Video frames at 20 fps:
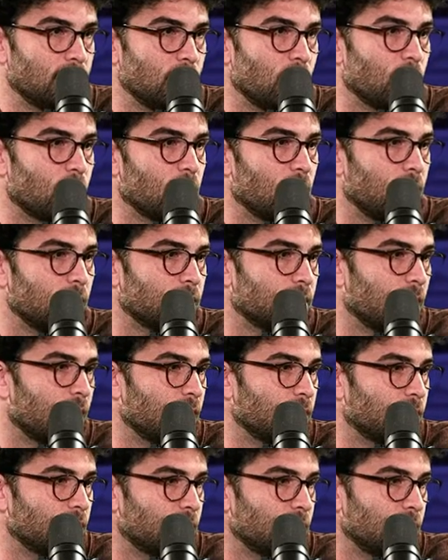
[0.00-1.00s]
no class
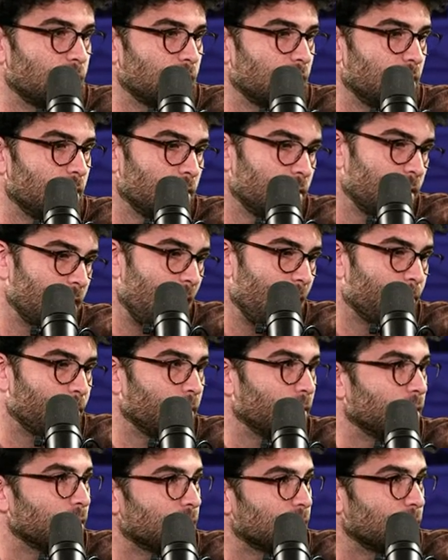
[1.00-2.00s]
consciousness and
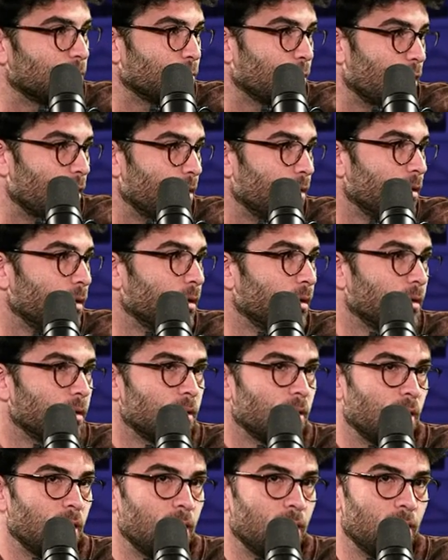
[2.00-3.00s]
capitalists of one.
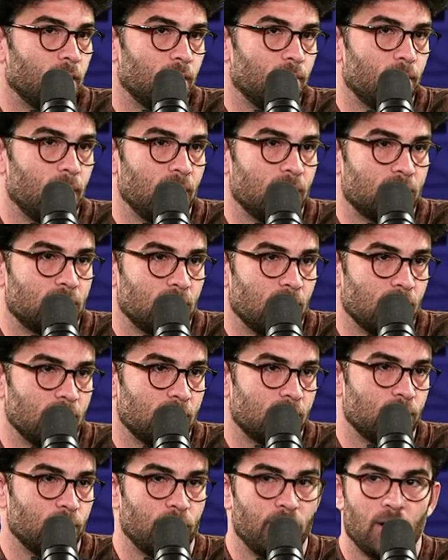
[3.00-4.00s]
And it makes
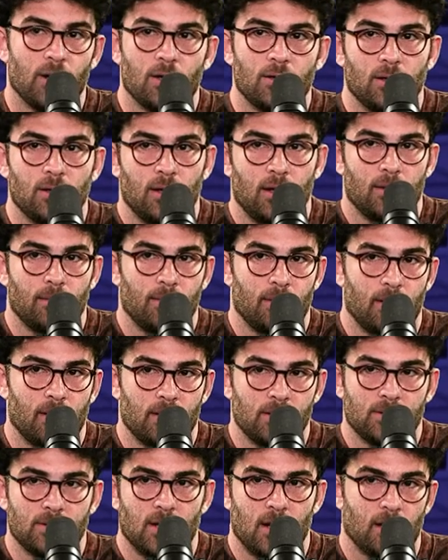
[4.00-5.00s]
sense. We are the labor
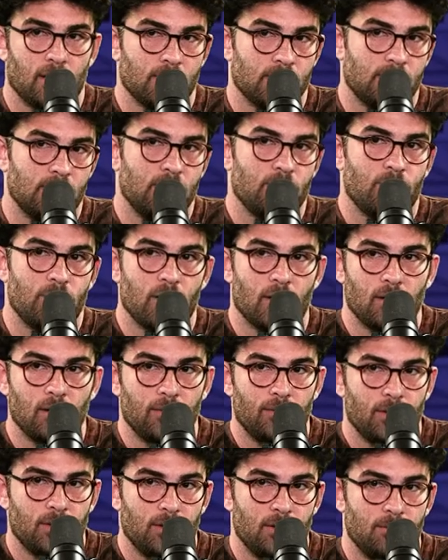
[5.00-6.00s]
aristocracy. We are
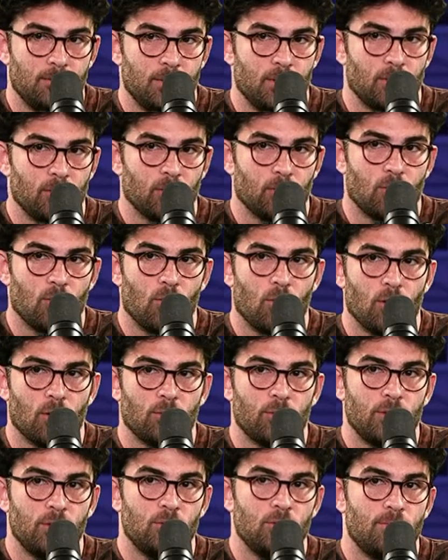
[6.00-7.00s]
living in the imperial
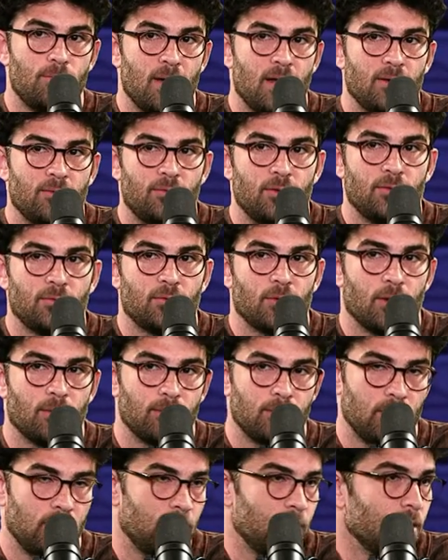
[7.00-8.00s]
core. We do benefit
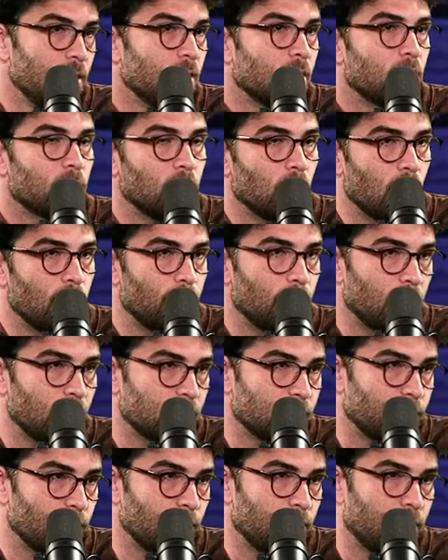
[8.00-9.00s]
from the global
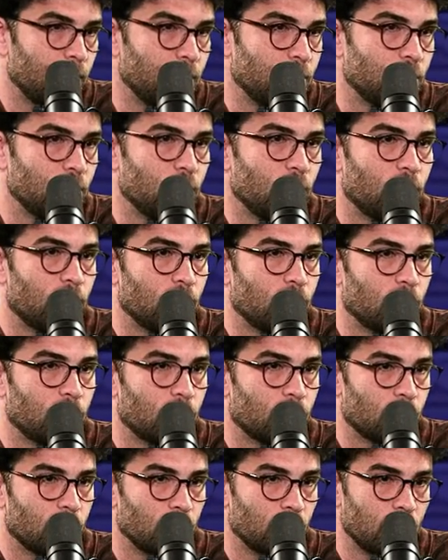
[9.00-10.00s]
exploitation of the third
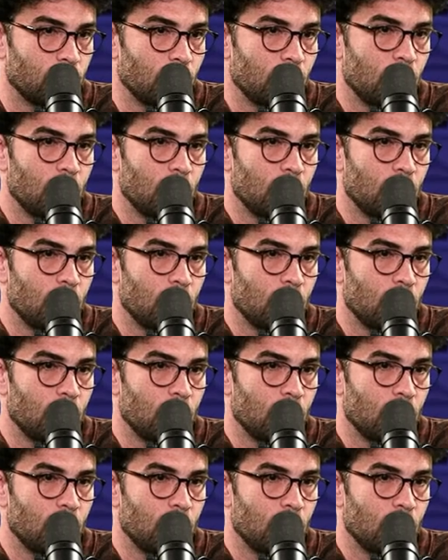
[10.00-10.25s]
world,